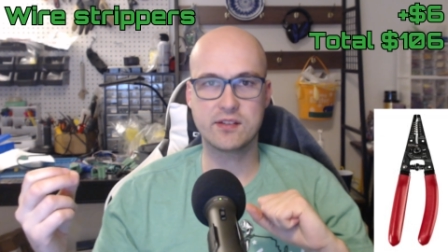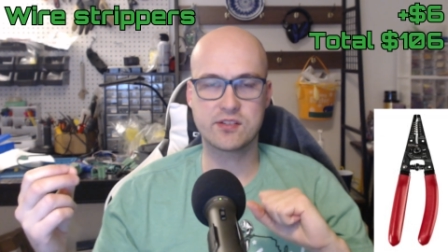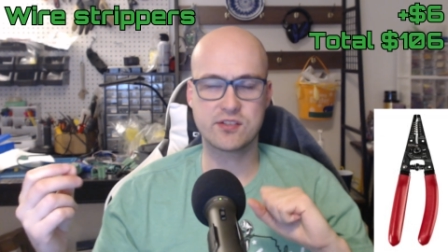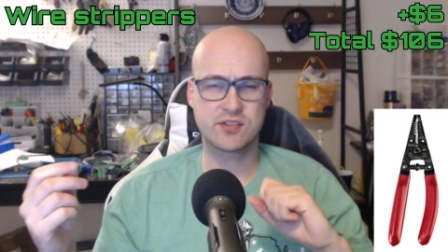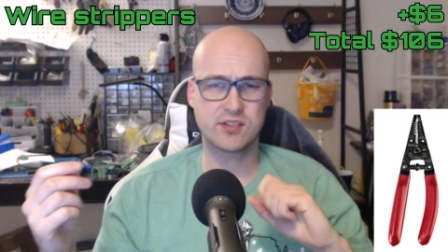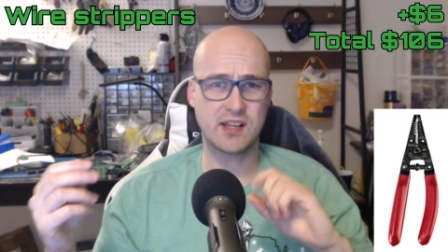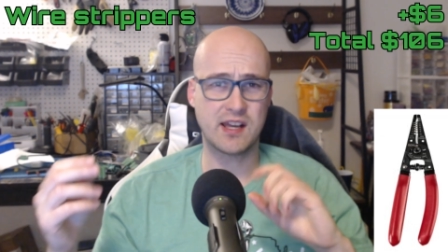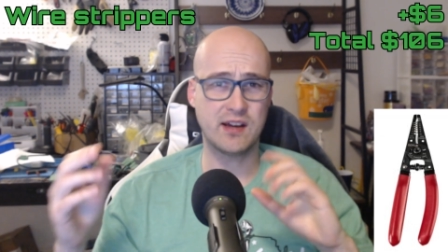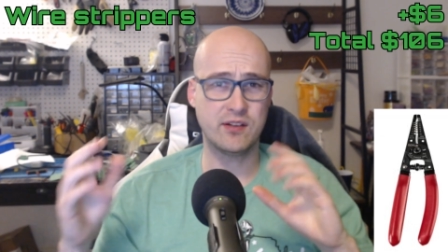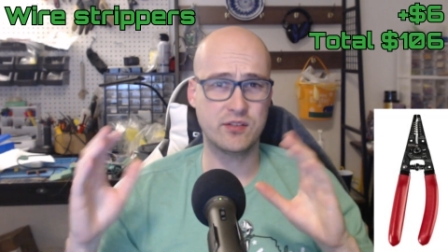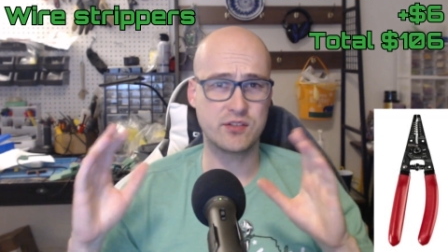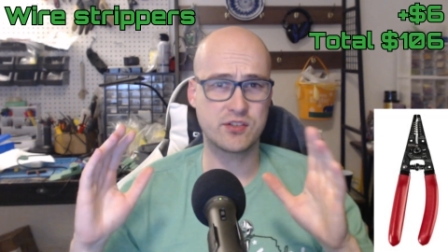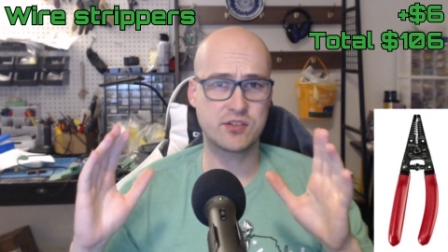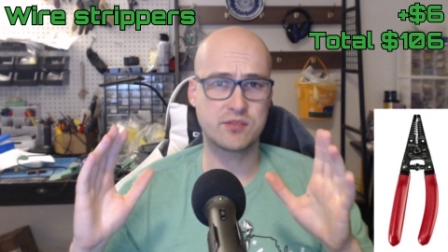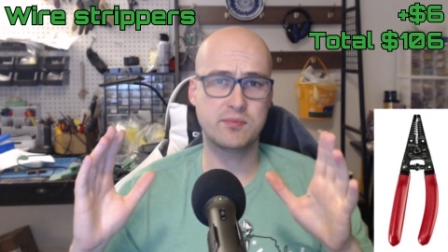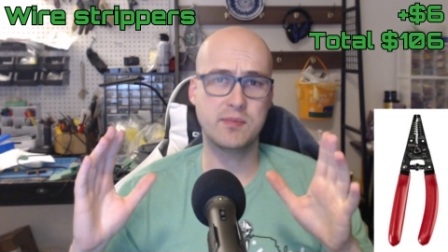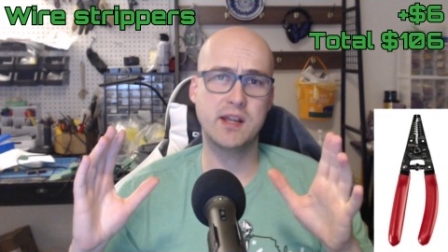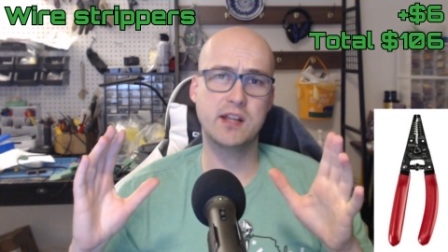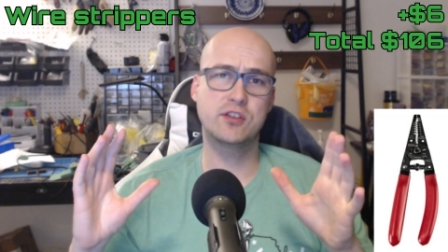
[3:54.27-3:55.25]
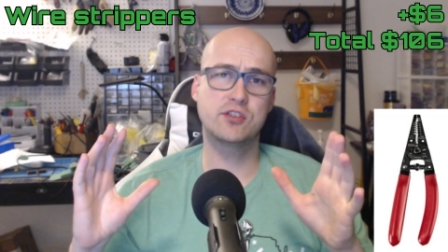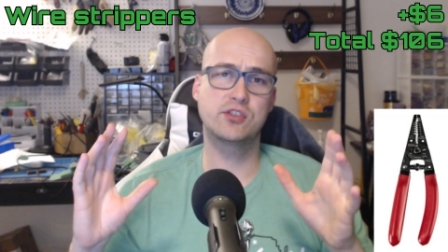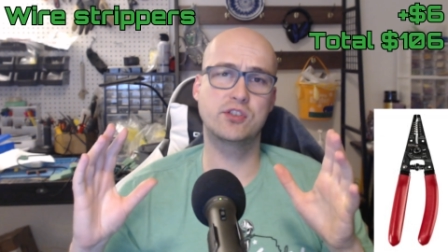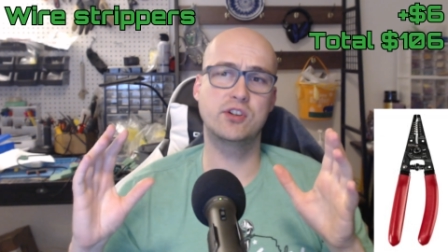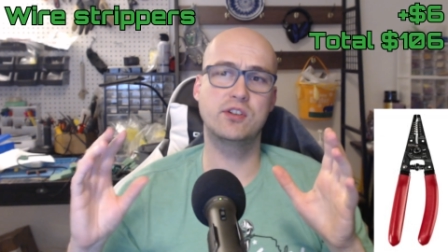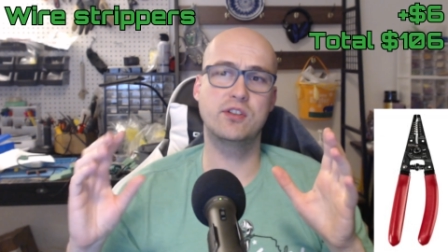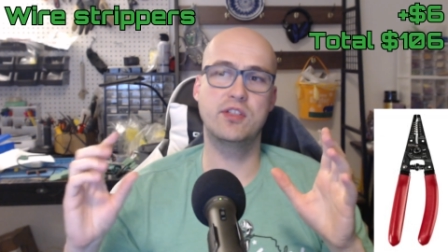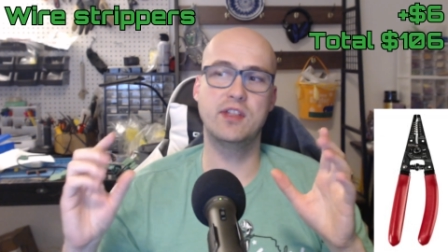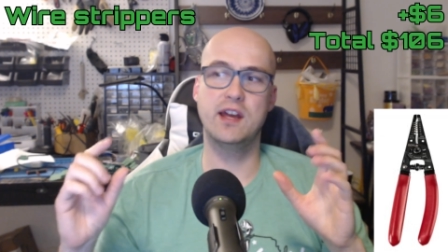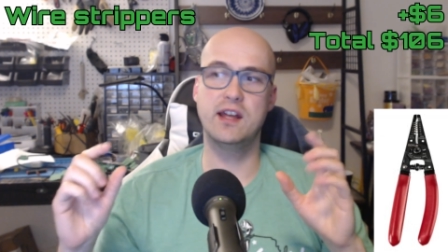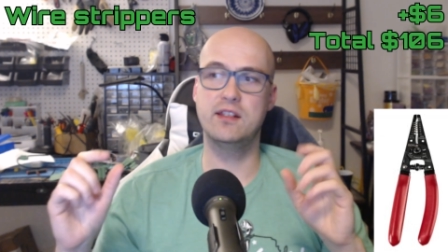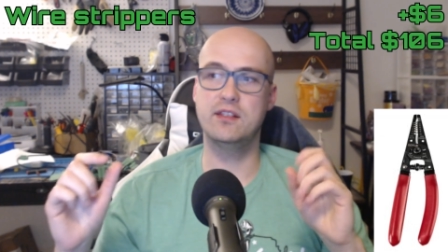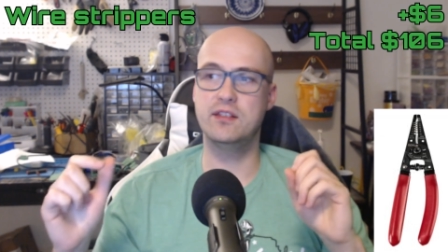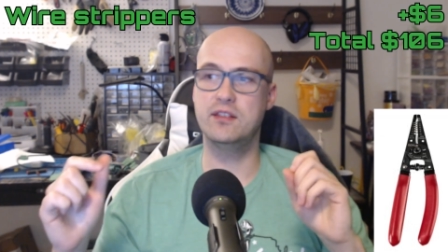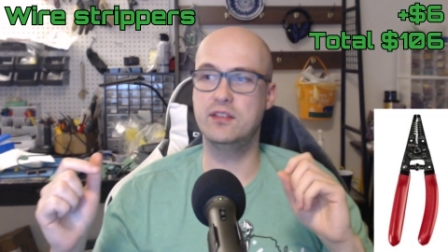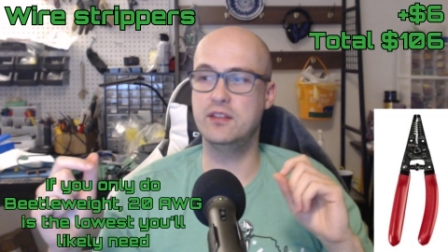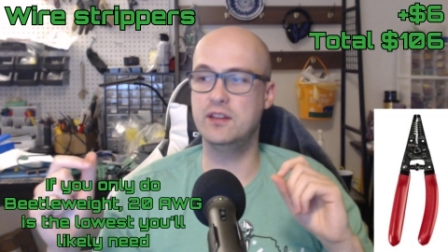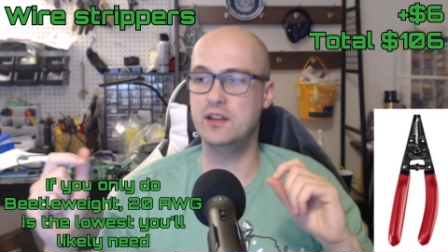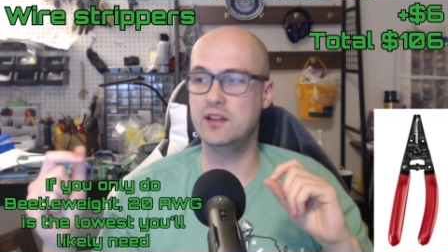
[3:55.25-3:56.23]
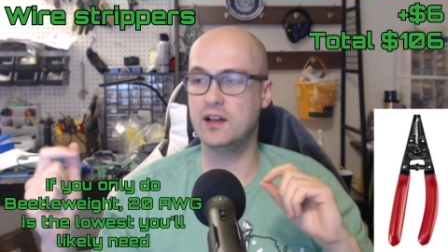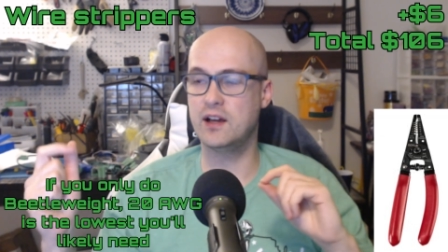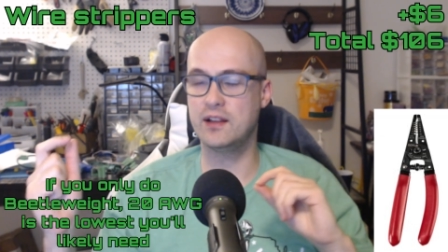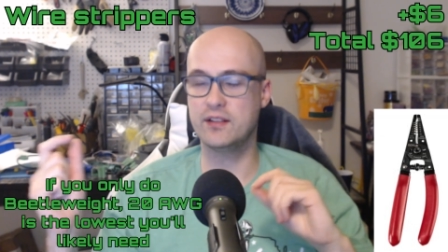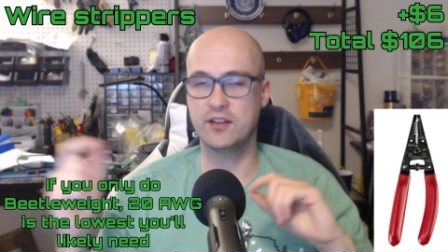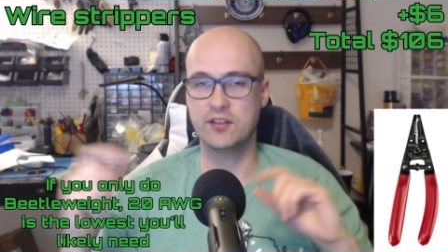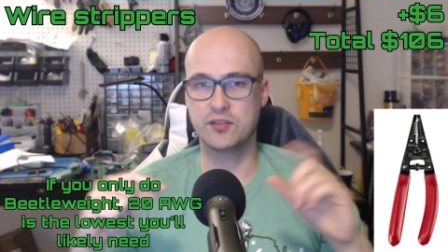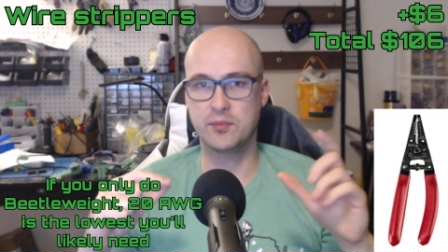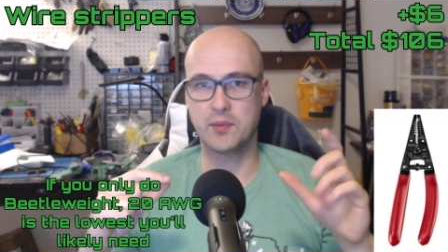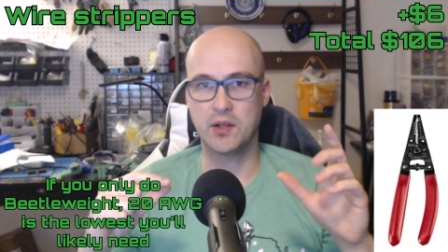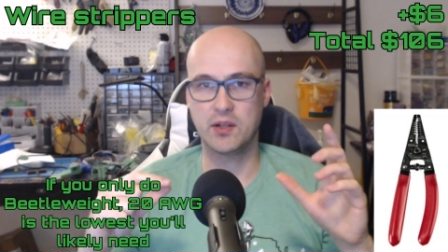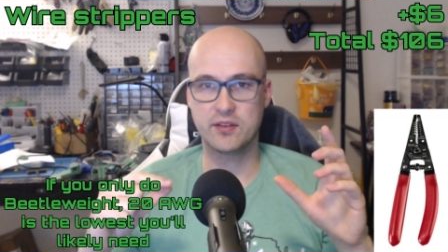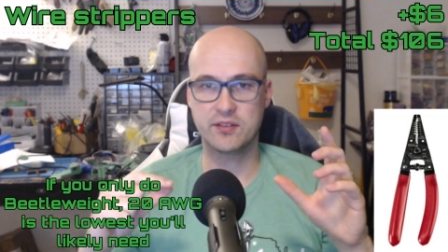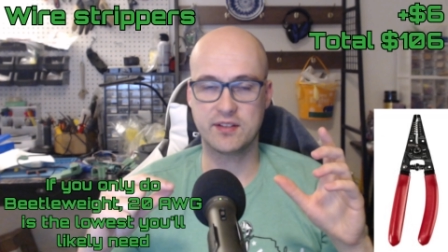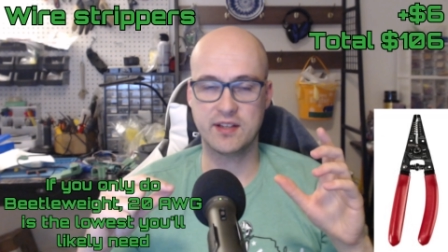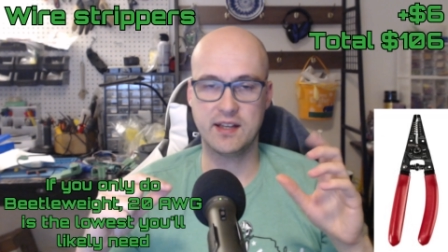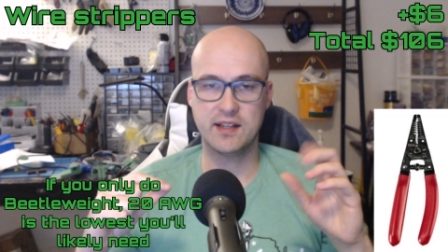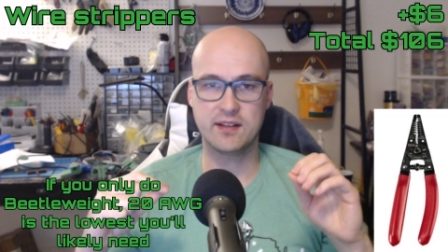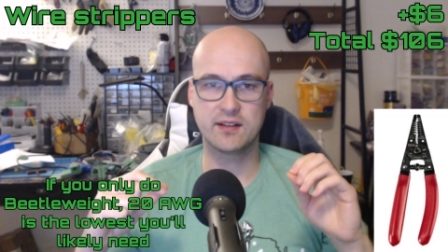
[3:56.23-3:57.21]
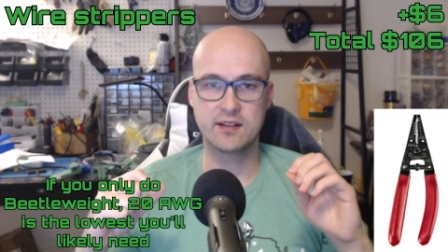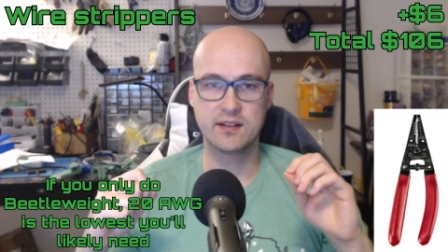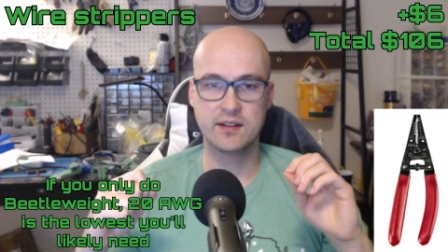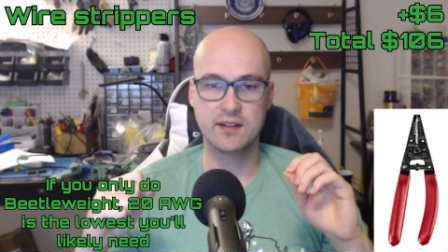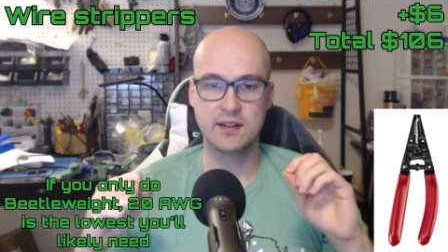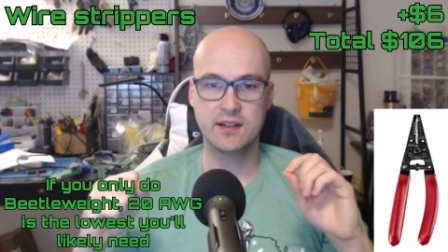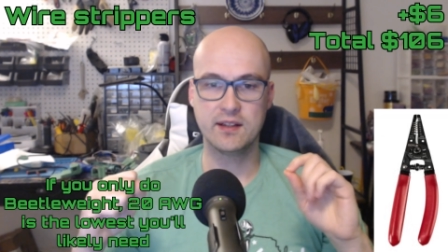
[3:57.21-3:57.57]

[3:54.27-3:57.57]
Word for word: Just I would just make sure that the on the smallest end